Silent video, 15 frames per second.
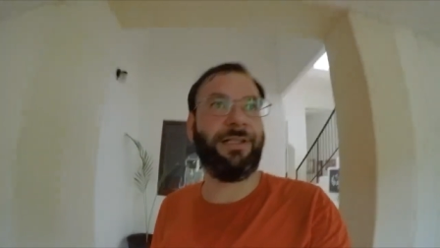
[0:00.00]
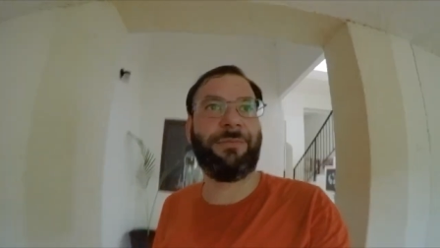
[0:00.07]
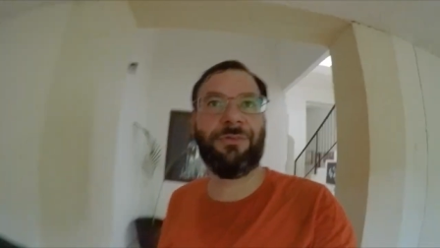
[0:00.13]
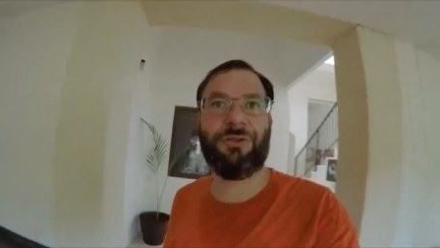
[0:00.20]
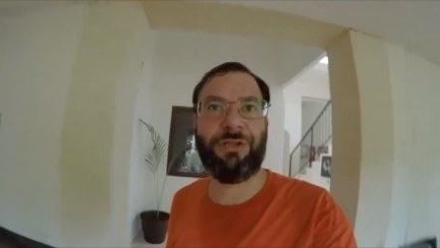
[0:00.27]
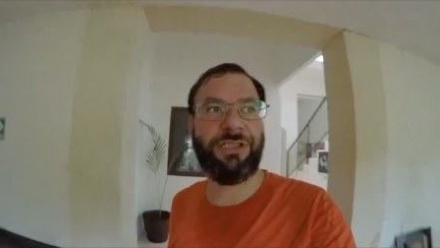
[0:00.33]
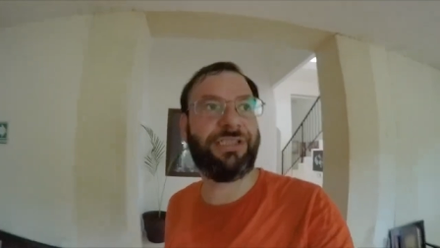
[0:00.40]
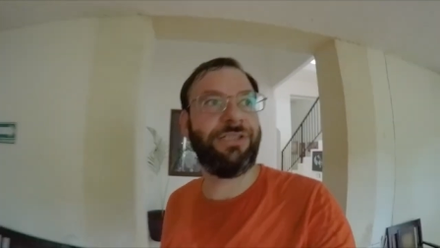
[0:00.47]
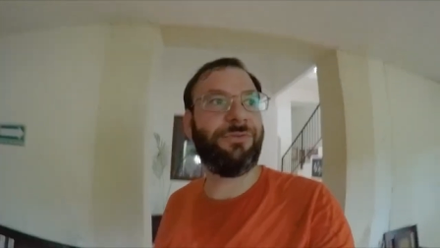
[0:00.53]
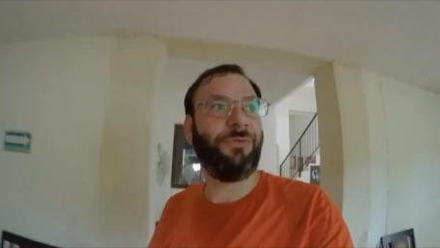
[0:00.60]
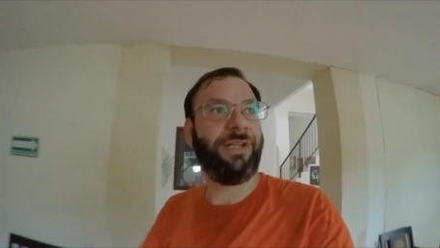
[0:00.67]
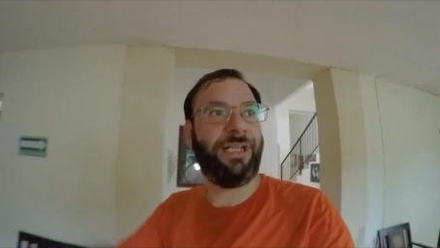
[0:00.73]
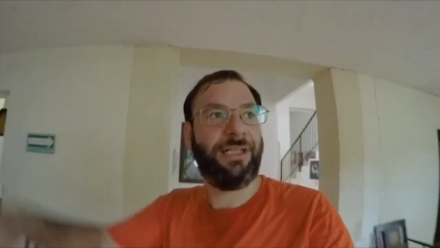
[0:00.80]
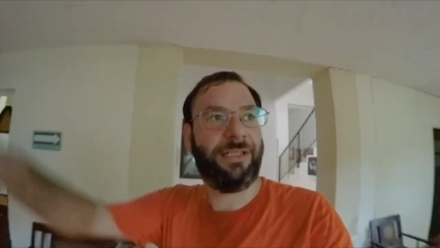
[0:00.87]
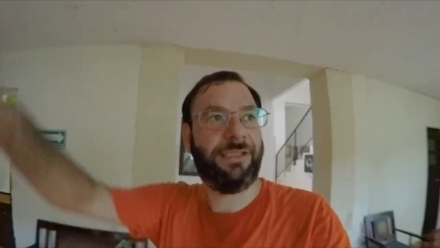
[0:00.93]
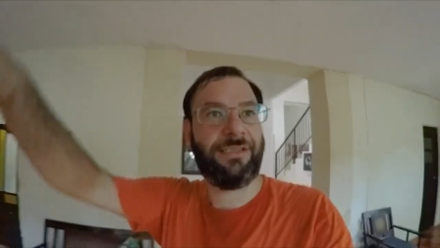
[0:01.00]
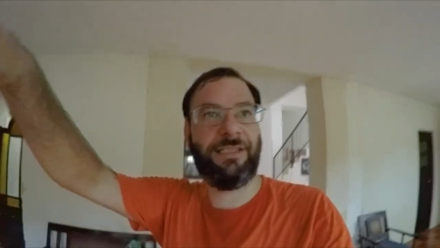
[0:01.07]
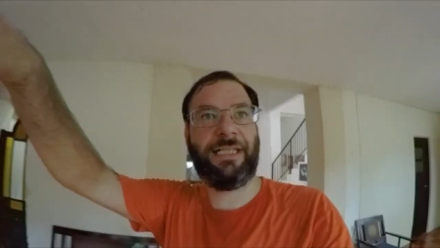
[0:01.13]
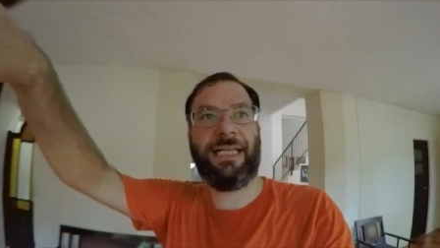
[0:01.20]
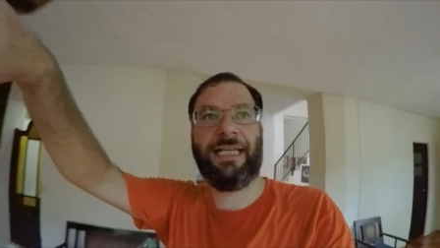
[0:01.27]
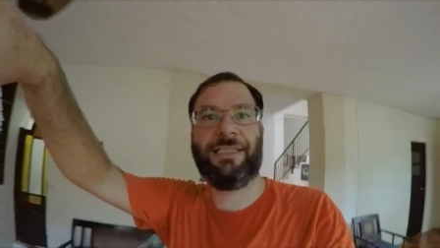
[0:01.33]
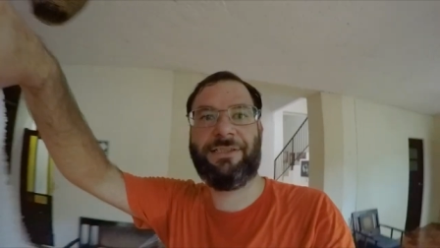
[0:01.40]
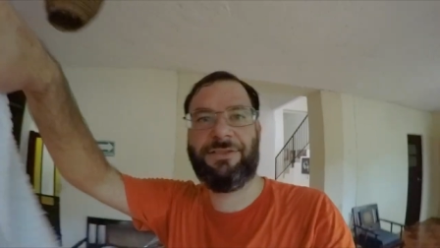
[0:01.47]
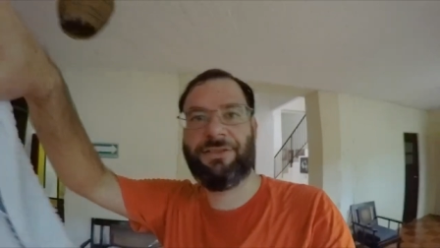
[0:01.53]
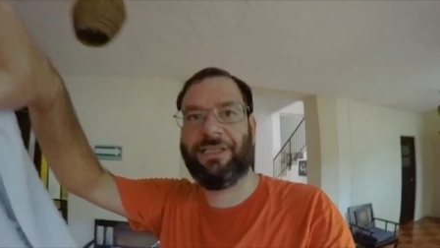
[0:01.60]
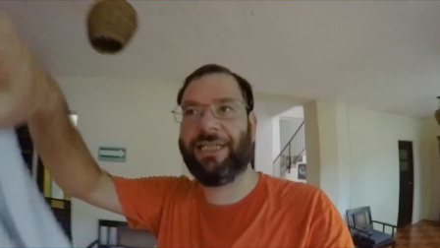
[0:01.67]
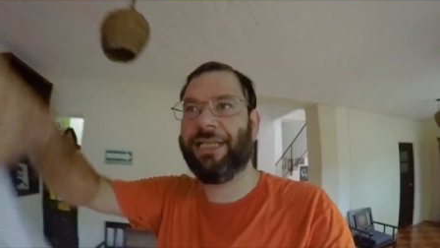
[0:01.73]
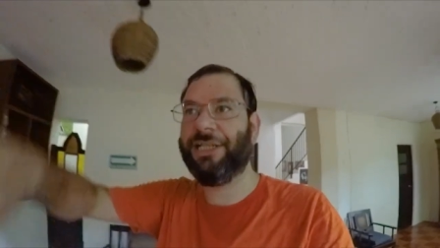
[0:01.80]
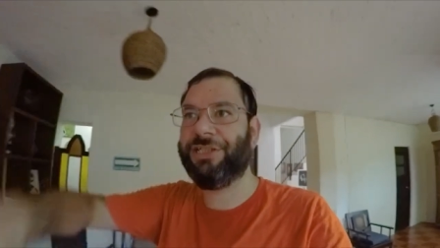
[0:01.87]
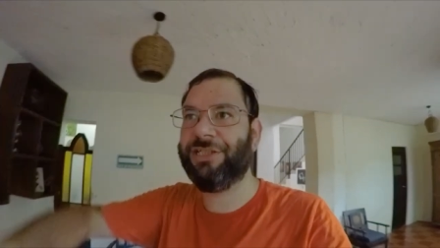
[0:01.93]
Um, Christian went out ahead to
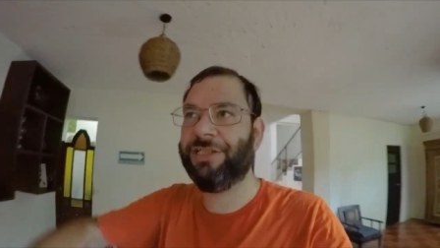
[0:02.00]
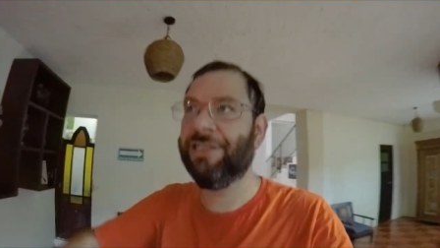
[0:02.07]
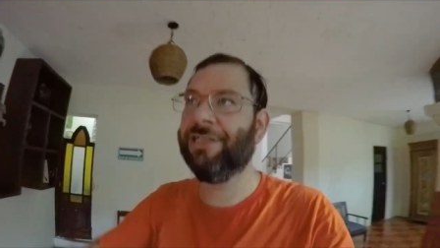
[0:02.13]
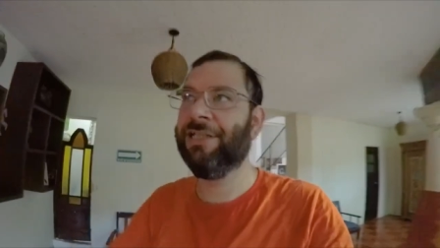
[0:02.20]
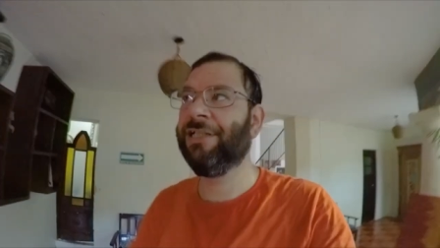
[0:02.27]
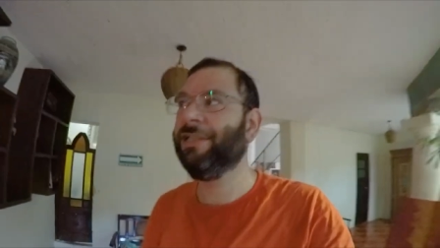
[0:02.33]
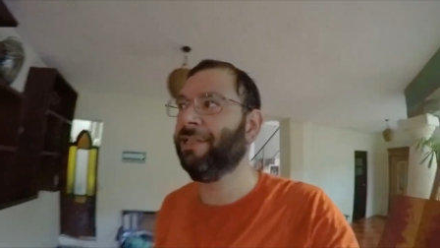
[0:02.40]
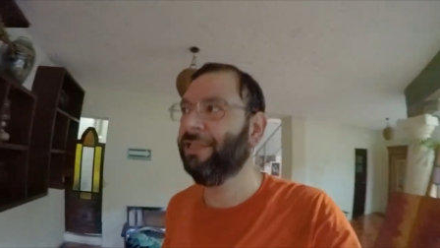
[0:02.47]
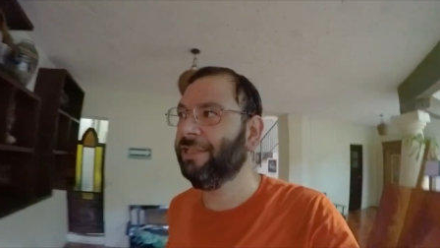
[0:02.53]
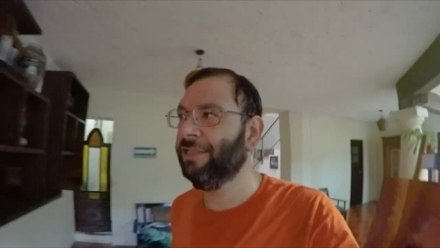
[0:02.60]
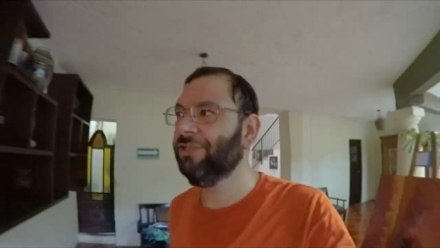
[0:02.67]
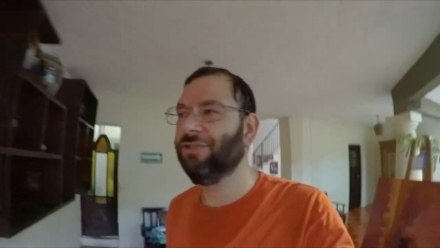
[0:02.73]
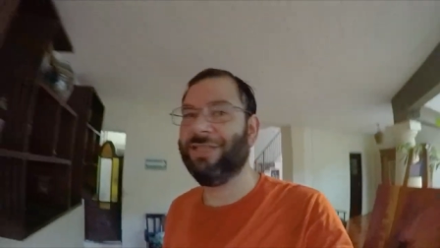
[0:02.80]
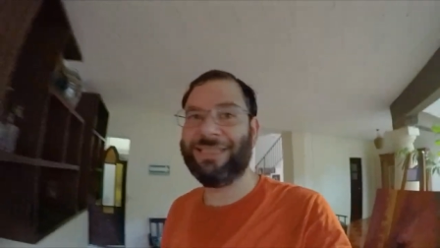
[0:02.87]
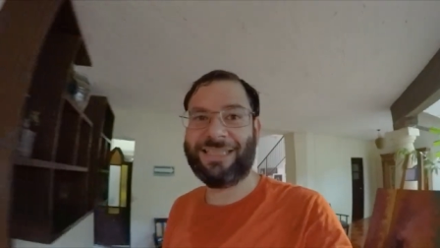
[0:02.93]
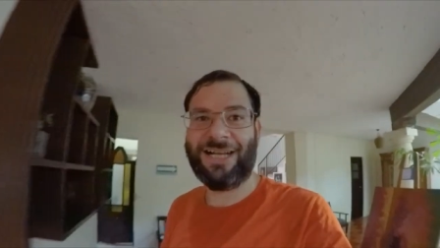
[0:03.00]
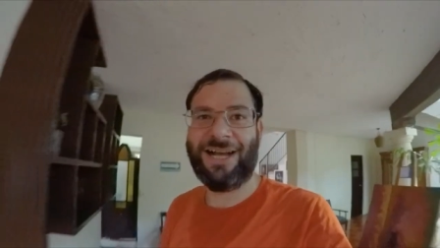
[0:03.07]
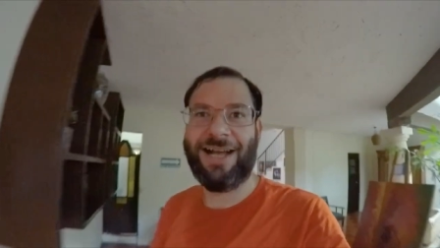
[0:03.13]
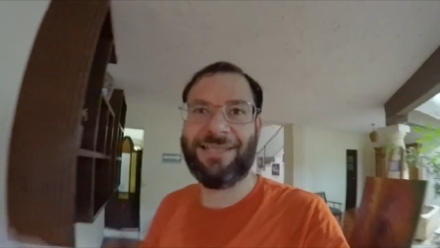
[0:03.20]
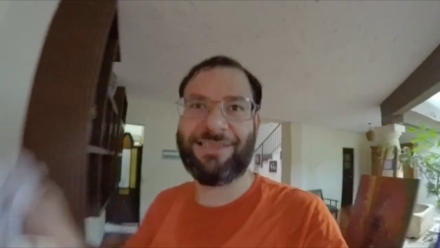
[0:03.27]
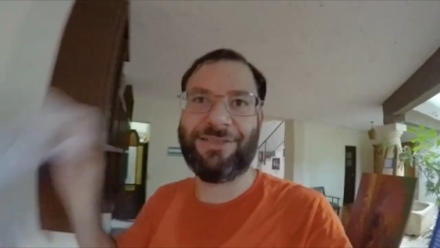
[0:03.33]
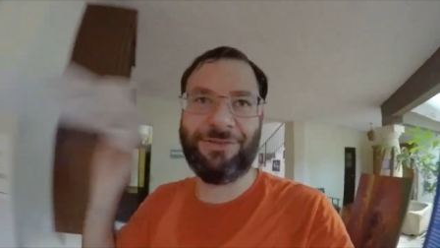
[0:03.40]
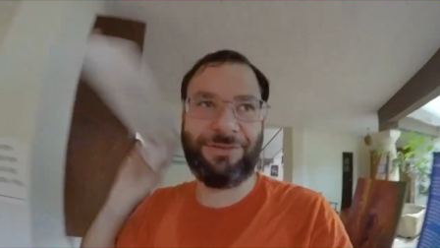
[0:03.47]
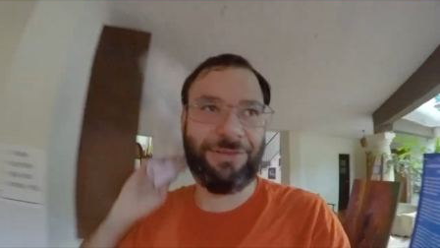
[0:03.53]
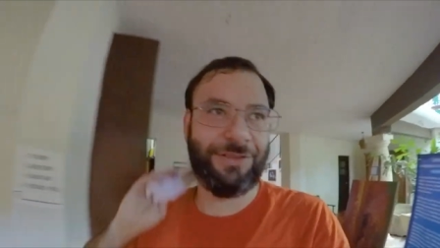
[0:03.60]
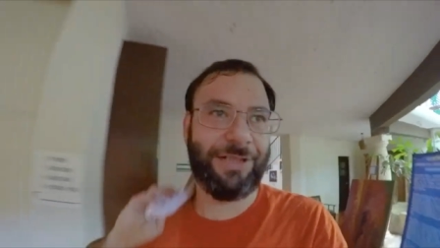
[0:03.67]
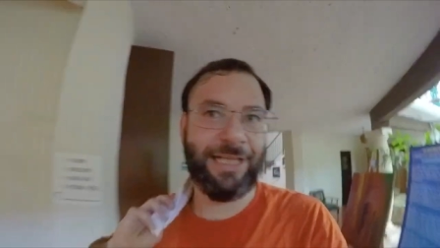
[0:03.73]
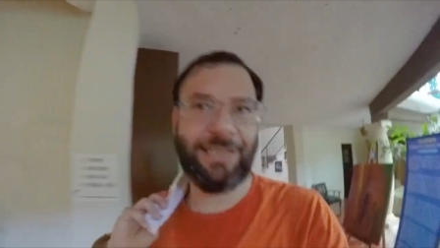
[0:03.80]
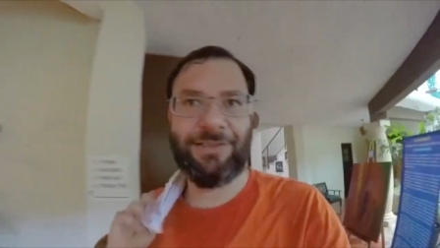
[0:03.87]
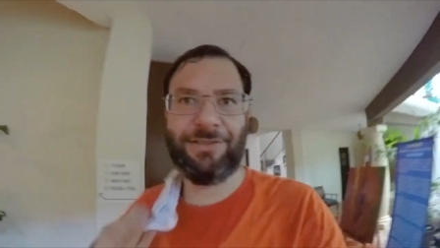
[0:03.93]
the kitchen. So this is a hostel,
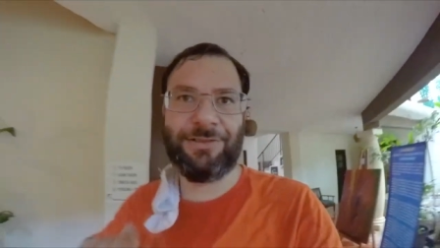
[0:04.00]
okay?